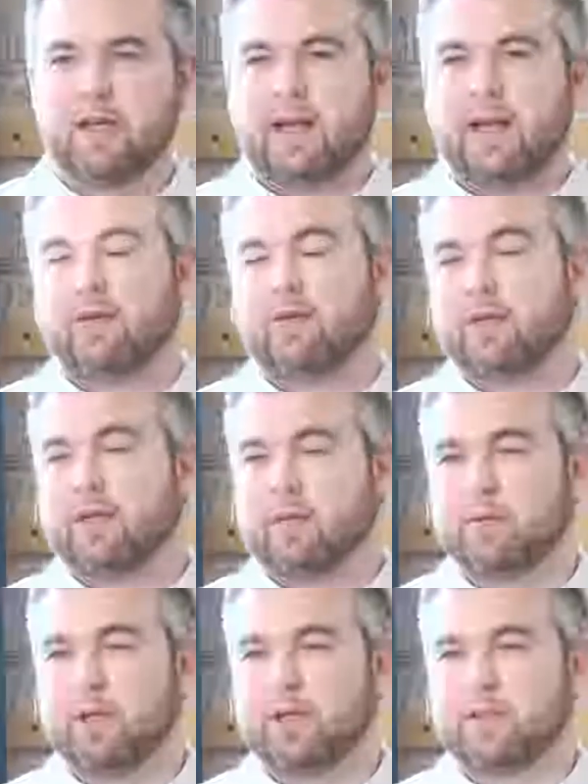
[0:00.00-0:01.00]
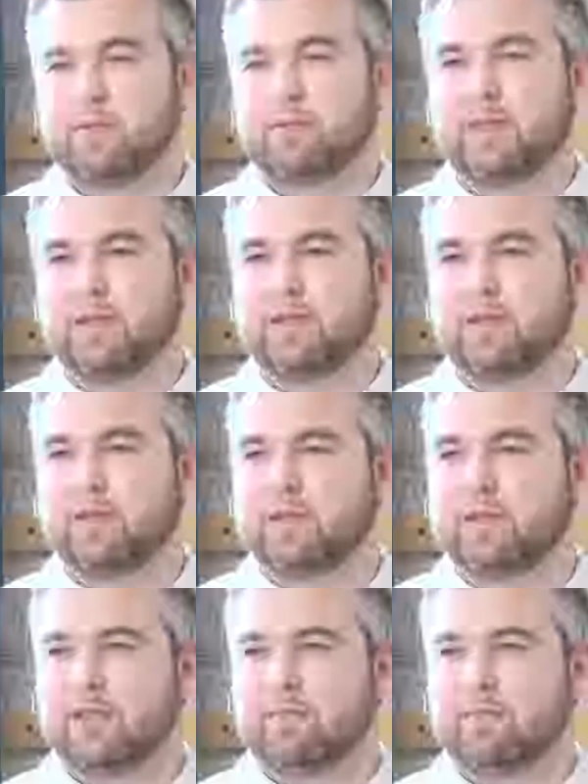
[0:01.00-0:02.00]
and how you can apply some things to your
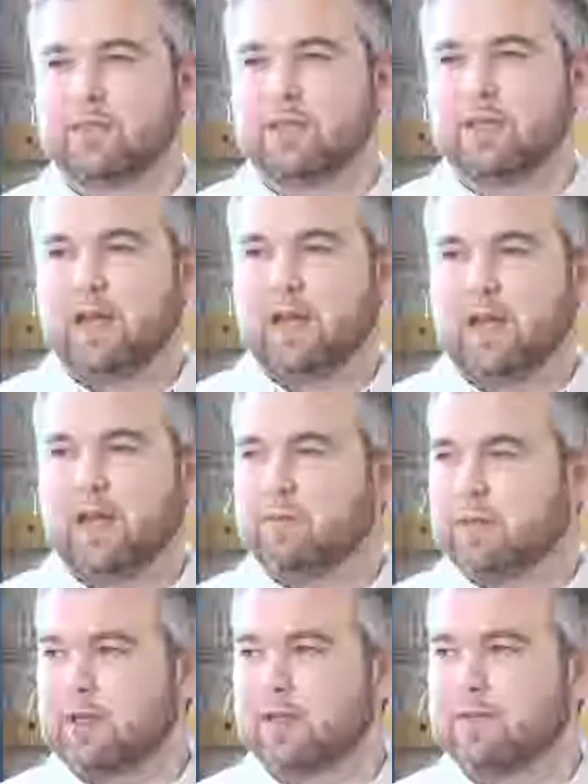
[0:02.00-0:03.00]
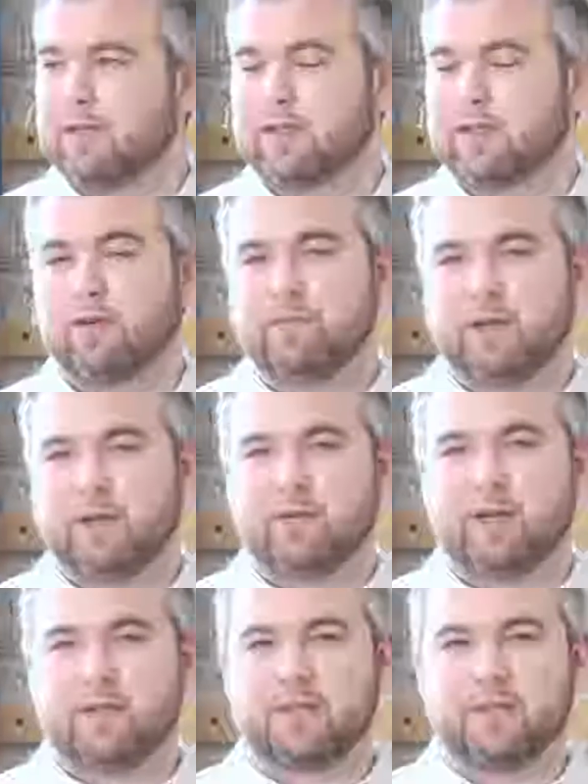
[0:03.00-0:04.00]
teams when you leave today. So hopefully
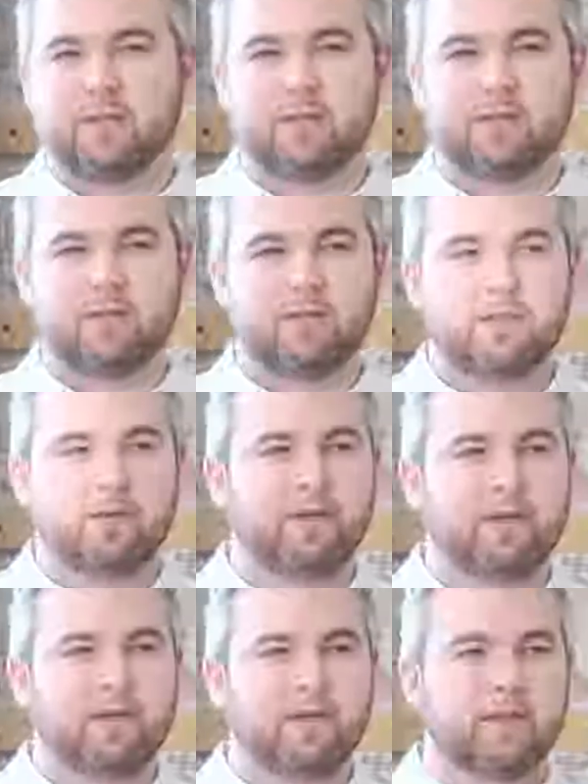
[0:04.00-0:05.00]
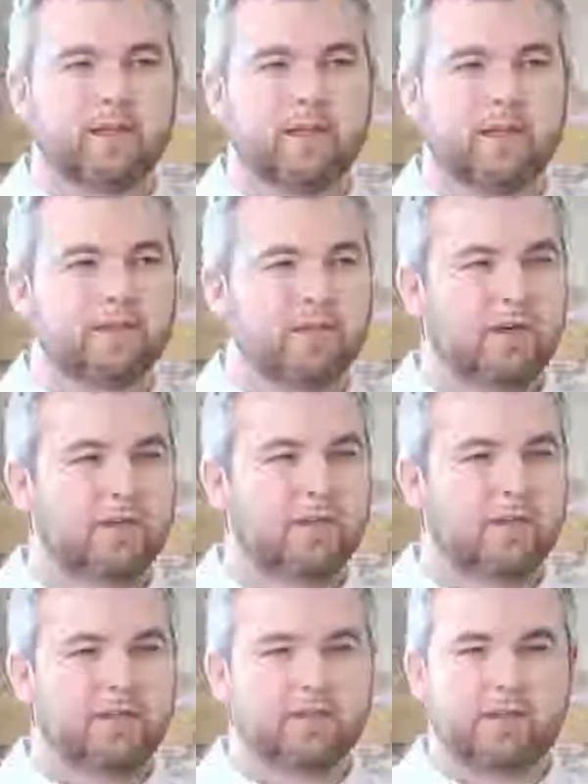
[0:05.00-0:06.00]
everyone gets a little something out of today. I saw
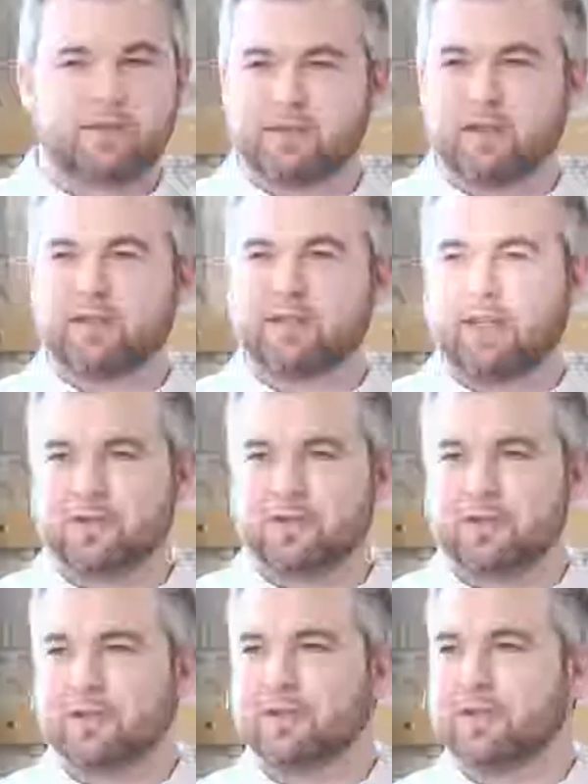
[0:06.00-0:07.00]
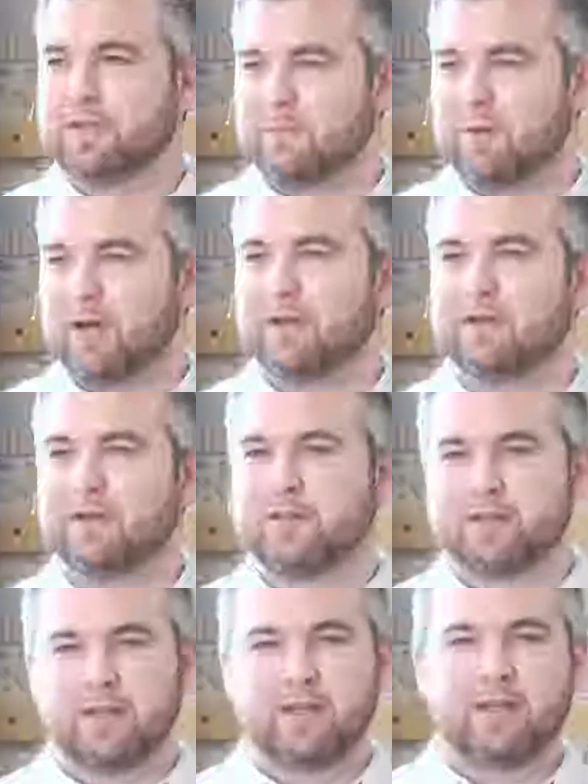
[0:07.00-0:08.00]
the list that there's lots of engineers, lots of
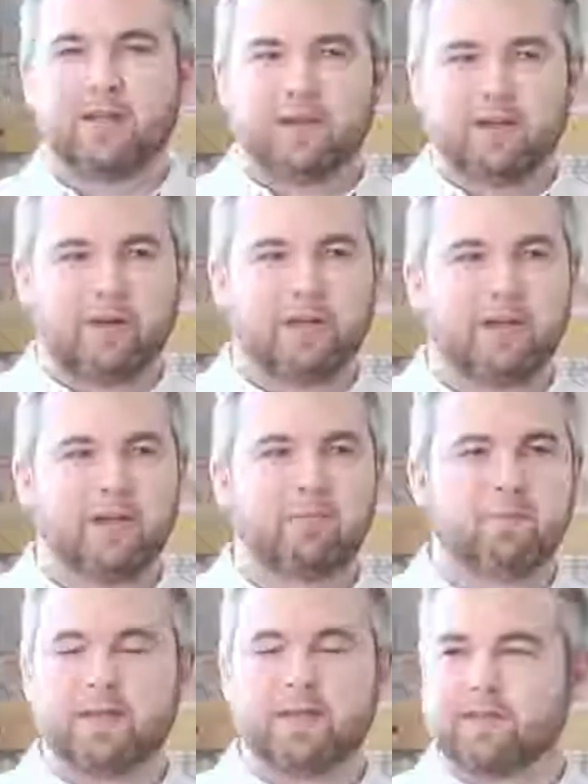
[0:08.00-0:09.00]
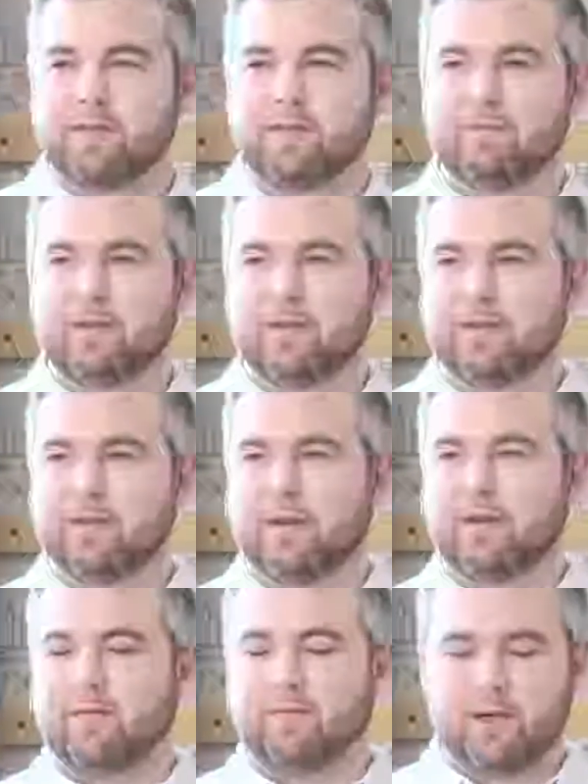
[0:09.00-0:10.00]
marketers, great kind of mix, so a very good
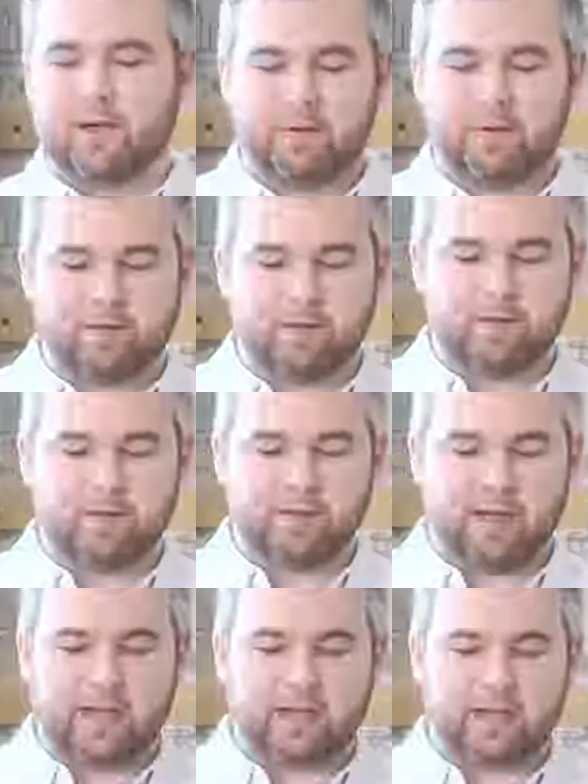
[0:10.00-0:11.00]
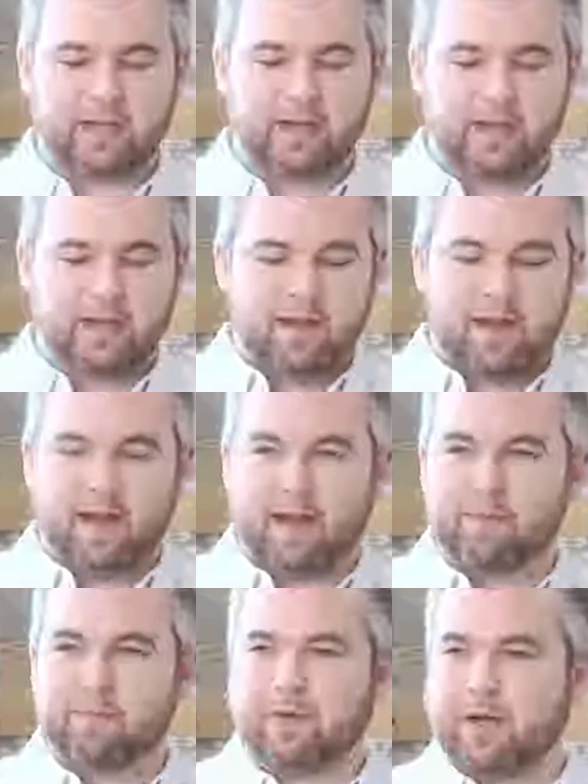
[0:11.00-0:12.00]
environment for growth hacking.
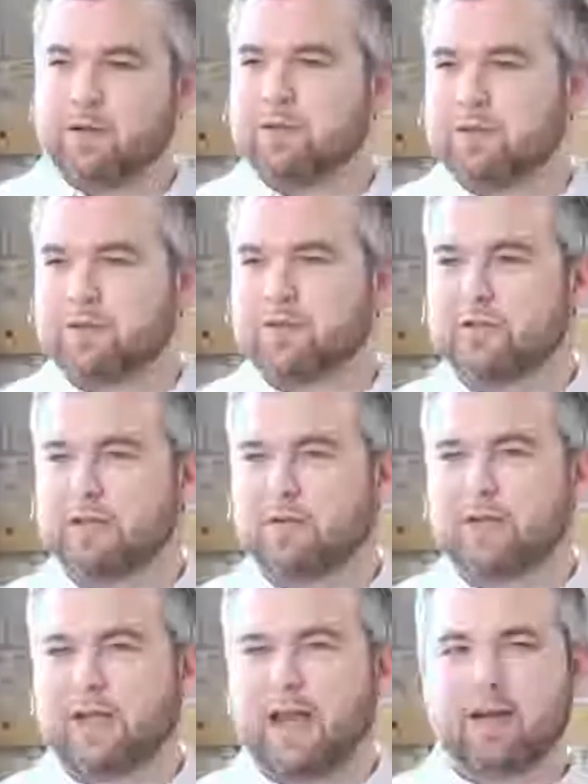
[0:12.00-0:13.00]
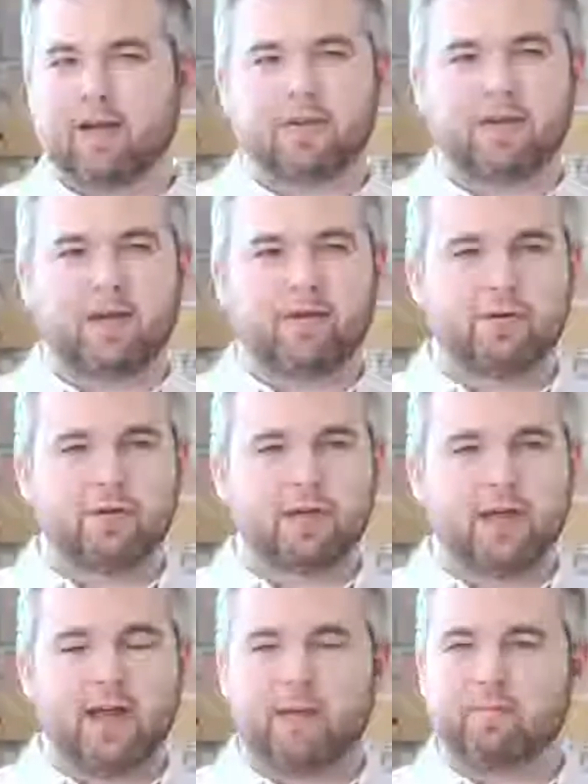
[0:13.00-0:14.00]
For anyone that's just new to Cattle or downloading
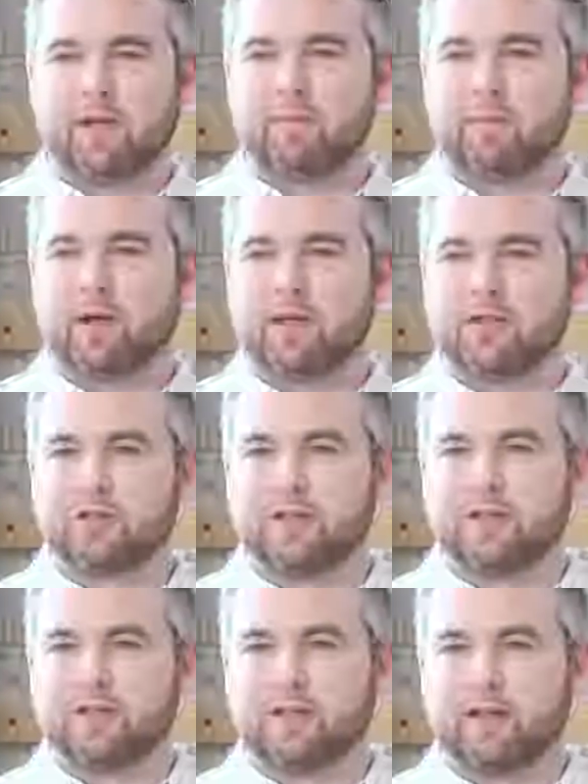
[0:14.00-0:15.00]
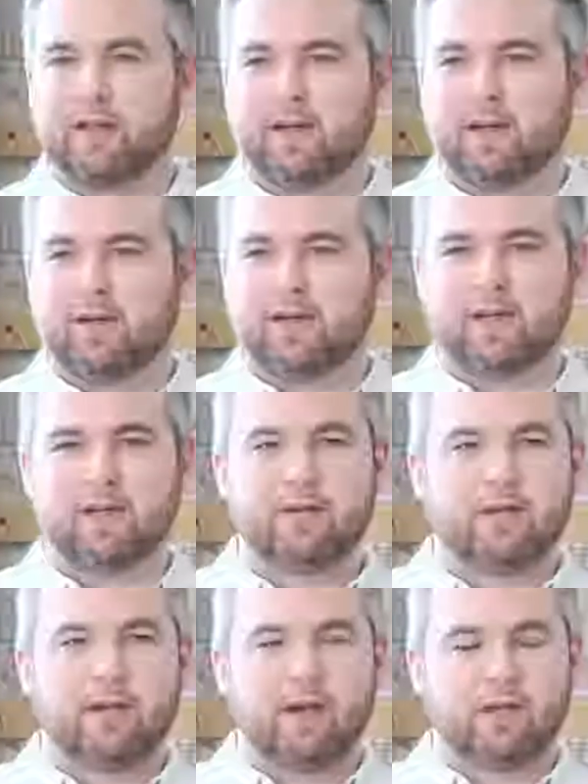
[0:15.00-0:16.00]
the app, I apologize that our
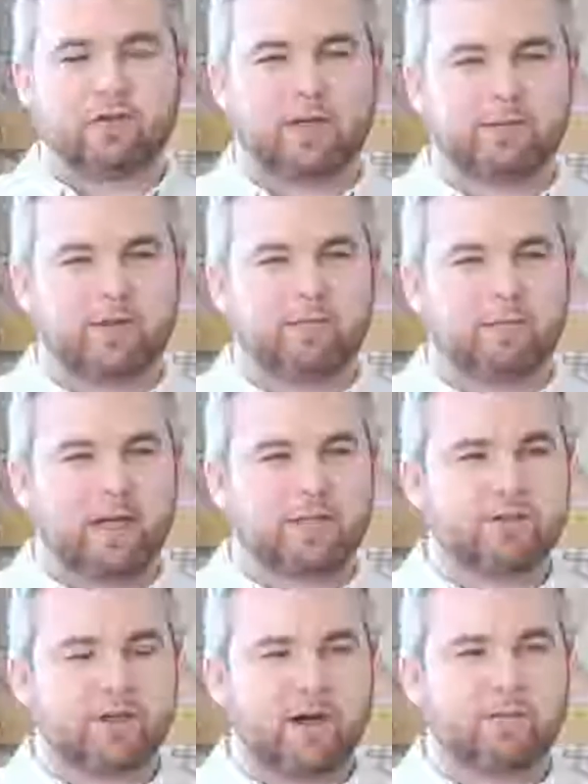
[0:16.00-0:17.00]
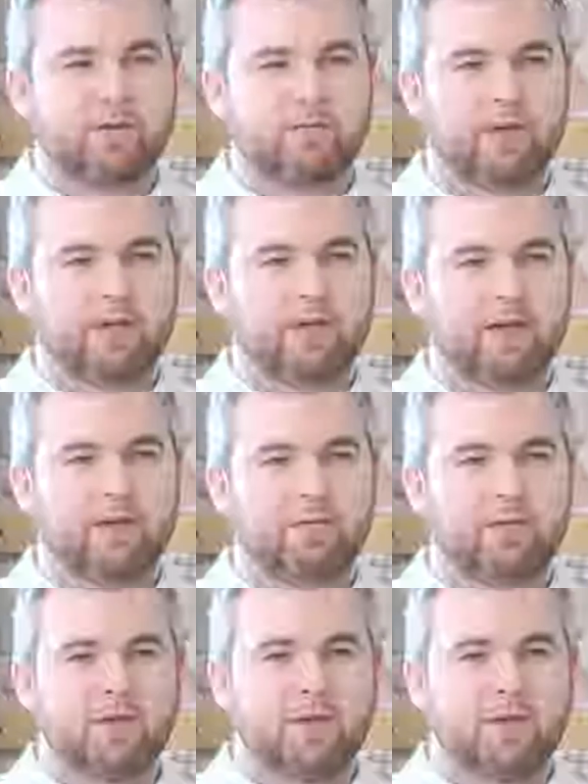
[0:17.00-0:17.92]
drapes don't match the carpet right now.